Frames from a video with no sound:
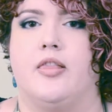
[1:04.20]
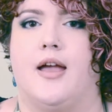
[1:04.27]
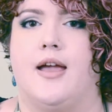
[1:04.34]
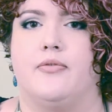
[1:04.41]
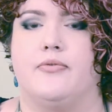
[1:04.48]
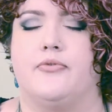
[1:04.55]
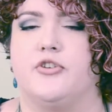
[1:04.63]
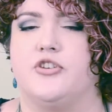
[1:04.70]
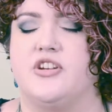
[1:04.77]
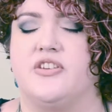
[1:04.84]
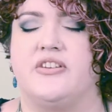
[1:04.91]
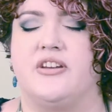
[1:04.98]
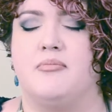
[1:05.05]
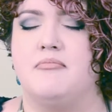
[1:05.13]
life for
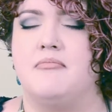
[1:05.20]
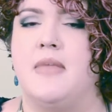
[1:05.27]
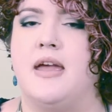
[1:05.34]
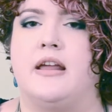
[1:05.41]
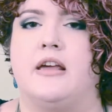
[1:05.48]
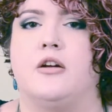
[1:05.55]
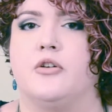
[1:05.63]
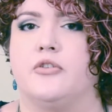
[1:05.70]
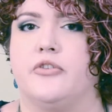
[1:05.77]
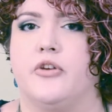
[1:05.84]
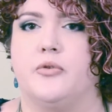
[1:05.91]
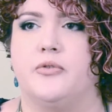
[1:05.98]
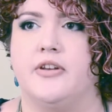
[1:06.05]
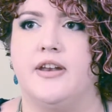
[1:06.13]
just a minute or
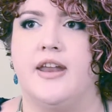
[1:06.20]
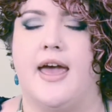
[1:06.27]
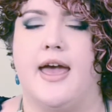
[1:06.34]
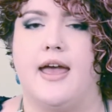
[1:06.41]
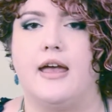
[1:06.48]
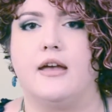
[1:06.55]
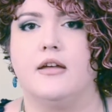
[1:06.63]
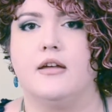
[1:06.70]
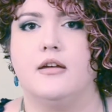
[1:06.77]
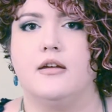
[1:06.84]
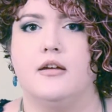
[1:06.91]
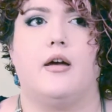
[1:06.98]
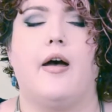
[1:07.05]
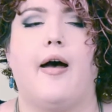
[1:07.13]
so today.
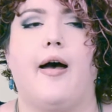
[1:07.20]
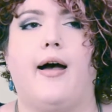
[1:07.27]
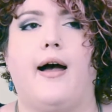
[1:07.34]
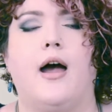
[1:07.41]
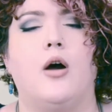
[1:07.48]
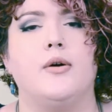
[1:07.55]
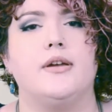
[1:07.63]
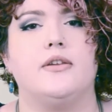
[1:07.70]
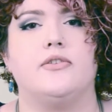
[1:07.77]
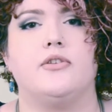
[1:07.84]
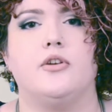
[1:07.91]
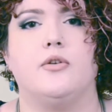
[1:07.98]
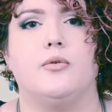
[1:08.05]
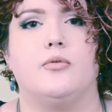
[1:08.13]
I
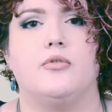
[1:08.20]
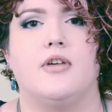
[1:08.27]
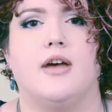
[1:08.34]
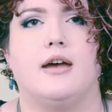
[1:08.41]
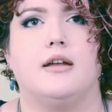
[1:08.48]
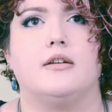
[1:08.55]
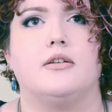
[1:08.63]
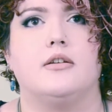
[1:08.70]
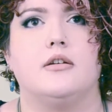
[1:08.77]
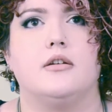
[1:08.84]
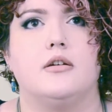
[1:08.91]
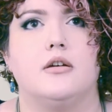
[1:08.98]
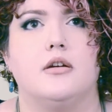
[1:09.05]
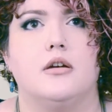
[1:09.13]
always knew that
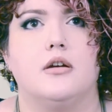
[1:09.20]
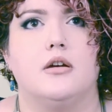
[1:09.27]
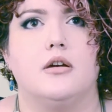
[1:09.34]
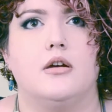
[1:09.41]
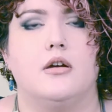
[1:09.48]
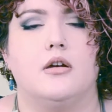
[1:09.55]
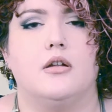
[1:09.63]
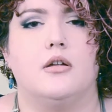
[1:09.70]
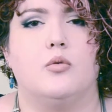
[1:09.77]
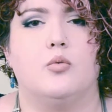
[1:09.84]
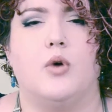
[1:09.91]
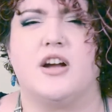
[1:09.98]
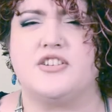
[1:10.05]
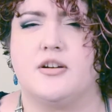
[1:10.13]

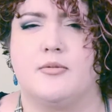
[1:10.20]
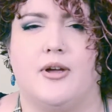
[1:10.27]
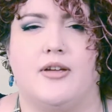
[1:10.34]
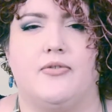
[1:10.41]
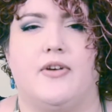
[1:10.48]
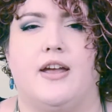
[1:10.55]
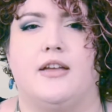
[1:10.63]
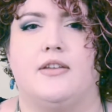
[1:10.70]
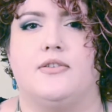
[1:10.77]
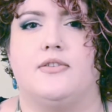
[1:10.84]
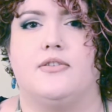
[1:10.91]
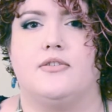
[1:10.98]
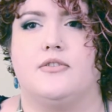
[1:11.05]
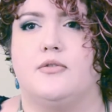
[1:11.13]
washing my
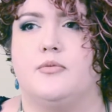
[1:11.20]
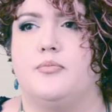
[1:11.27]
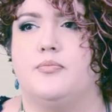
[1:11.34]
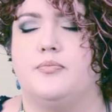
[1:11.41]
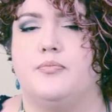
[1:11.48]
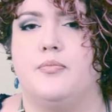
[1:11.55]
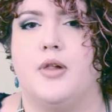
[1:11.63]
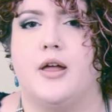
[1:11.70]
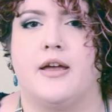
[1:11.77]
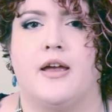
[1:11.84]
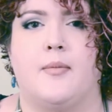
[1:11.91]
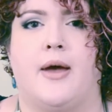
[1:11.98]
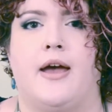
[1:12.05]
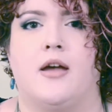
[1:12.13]
face,
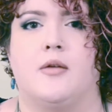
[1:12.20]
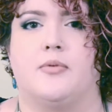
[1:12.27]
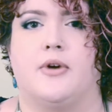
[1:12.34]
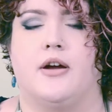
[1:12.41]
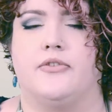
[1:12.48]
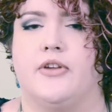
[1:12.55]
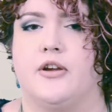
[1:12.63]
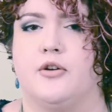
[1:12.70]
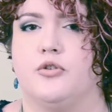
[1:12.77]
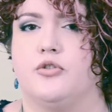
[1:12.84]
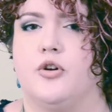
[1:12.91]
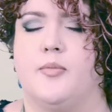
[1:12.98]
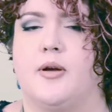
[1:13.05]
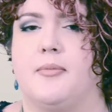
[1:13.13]
plucking my eyebrows, like
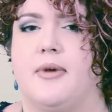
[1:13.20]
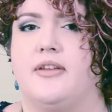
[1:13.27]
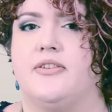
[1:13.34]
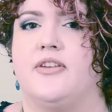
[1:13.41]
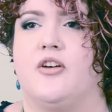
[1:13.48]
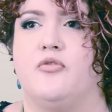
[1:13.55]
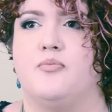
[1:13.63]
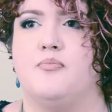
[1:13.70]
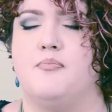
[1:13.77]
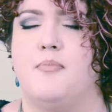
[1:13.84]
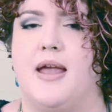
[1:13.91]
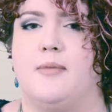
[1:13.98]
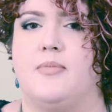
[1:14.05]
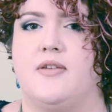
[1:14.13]
grooming myself
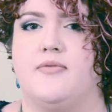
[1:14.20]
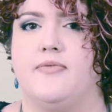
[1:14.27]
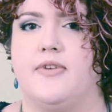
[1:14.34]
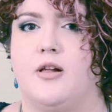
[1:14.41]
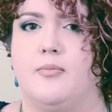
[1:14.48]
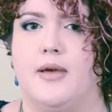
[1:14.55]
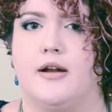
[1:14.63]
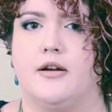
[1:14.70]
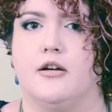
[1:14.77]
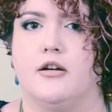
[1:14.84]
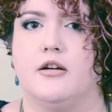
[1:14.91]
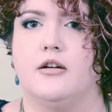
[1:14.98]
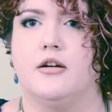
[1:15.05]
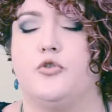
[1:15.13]
made me feel
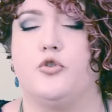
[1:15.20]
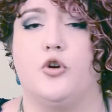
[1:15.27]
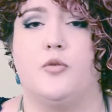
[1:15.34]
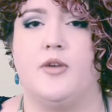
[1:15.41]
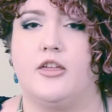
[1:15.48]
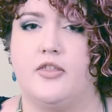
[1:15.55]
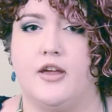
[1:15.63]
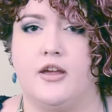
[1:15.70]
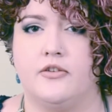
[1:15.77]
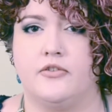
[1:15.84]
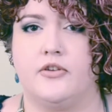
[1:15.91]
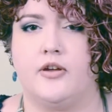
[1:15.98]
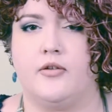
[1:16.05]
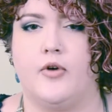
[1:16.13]
better. Grooming
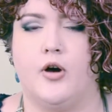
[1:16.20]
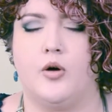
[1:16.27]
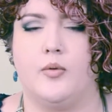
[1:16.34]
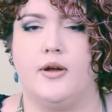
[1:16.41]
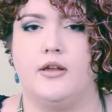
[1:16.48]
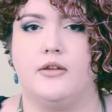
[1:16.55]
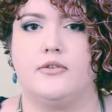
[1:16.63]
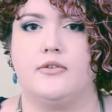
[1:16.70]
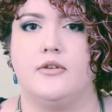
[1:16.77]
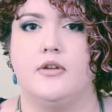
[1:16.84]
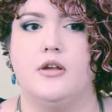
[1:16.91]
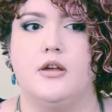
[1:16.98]
things have always